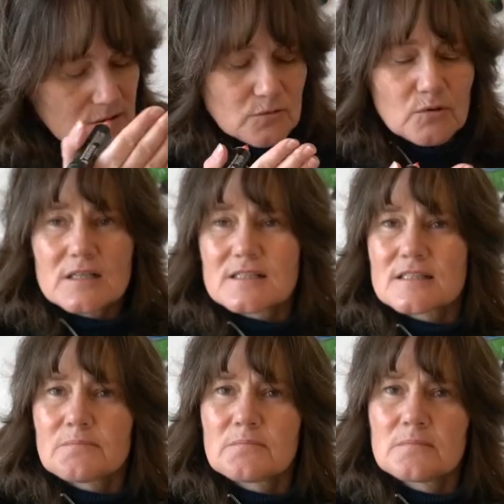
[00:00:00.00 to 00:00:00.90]
What's
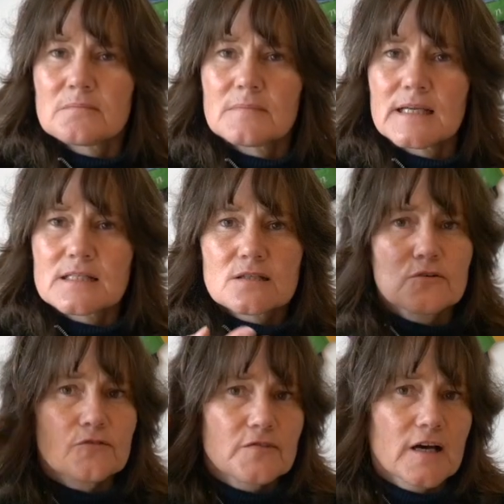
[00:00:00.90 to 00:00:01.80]
the
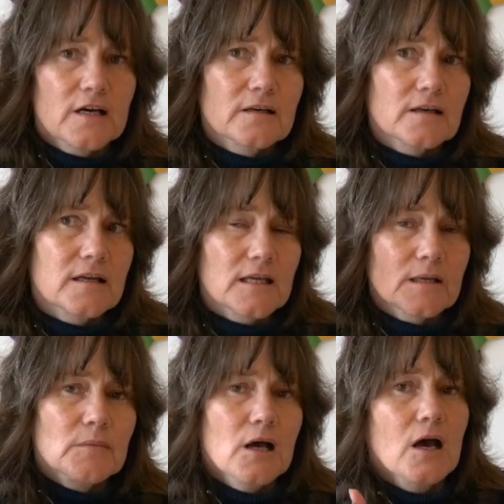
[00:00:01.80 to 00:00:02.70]
middle
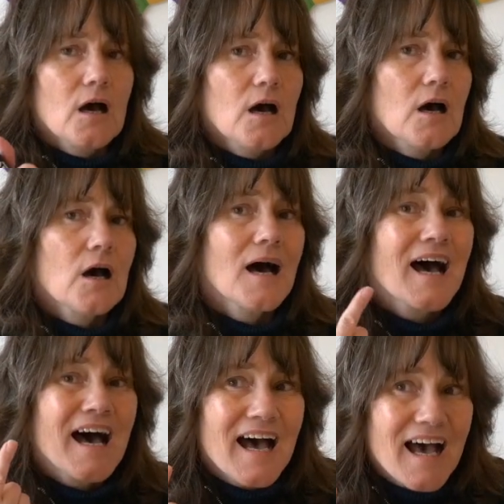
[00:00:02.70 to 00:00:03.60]
phoneme?
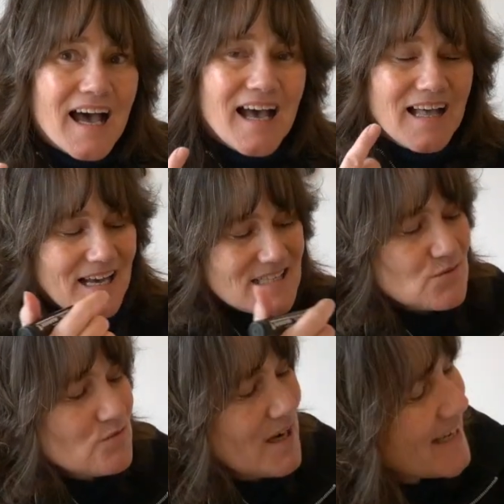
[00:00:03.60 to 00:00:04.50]

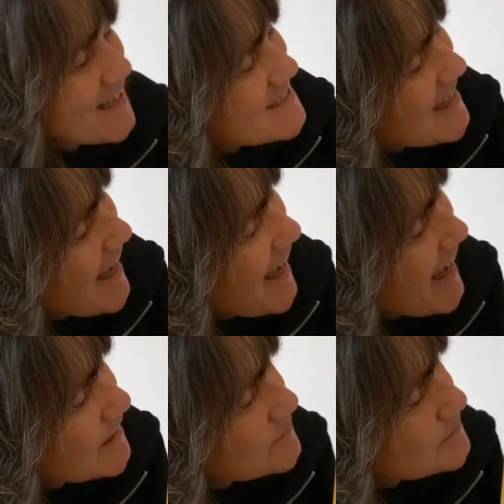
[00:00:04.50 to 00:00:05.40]
That's right, it's
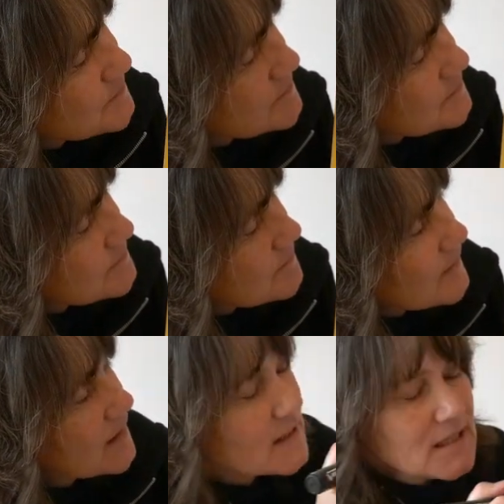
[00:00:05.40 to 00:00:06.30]
eh.
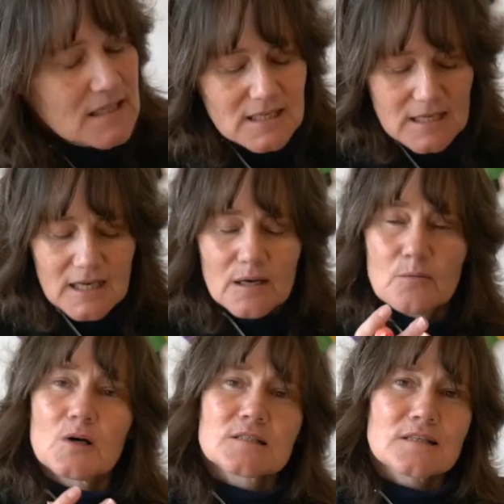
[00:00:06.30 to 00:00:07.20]

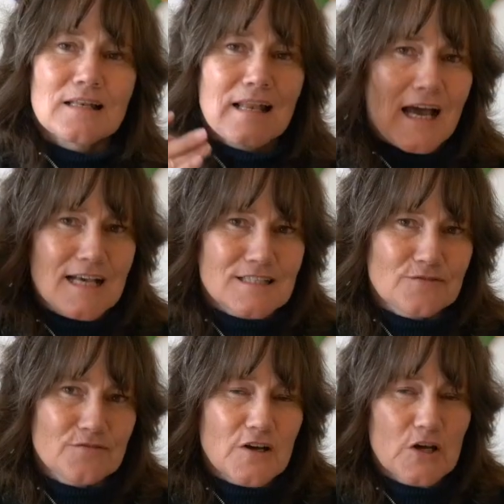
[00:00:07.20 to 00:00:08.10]
And what's the
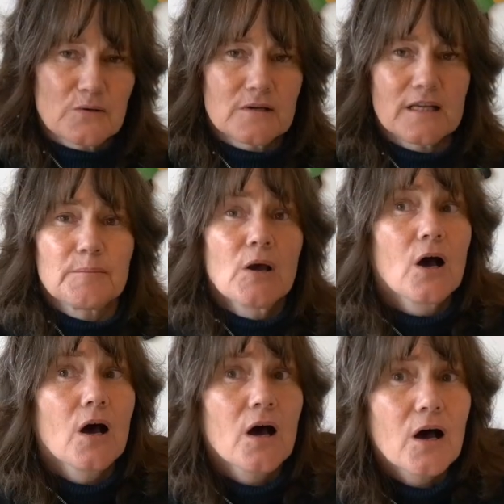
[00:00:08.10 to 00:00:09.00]
last phoneme?
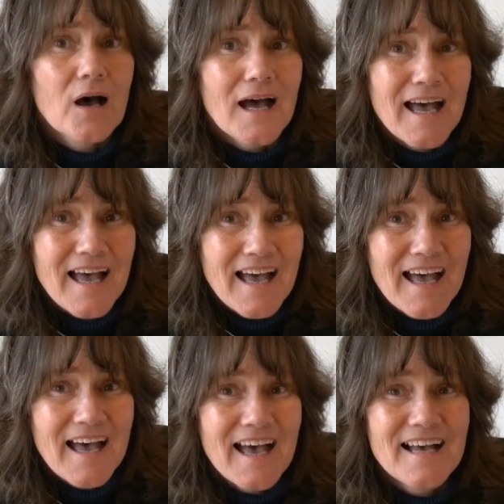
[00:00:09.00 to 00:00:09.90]

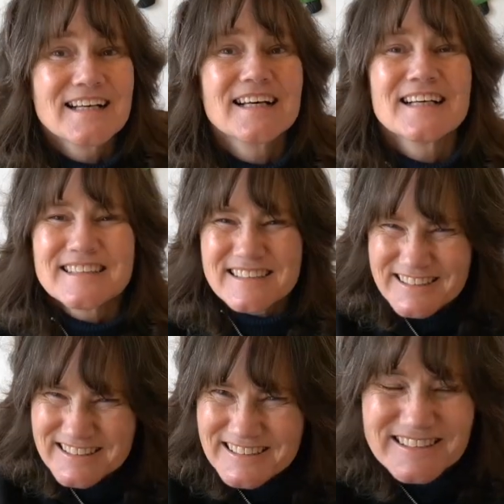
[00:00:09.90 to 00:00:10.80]
Eh.
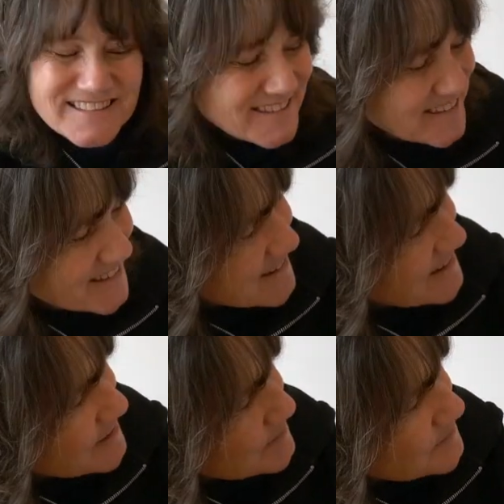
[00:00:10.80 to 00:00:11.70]

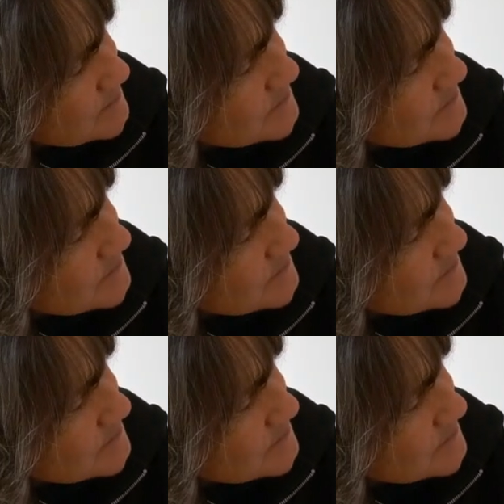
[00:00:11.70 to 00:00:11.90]
Mm.